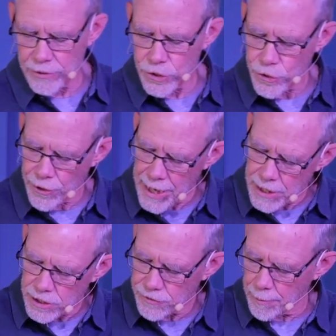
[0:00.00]

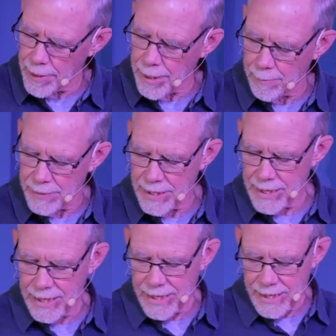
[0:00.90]
estranged from him.
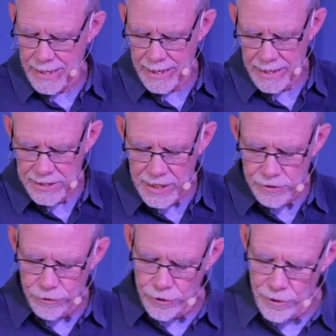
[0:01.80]
And it says,
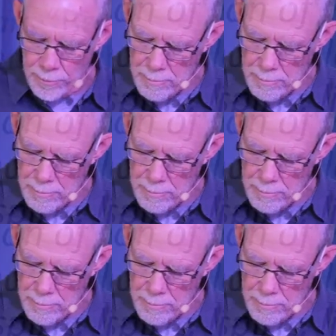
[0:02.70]
"For your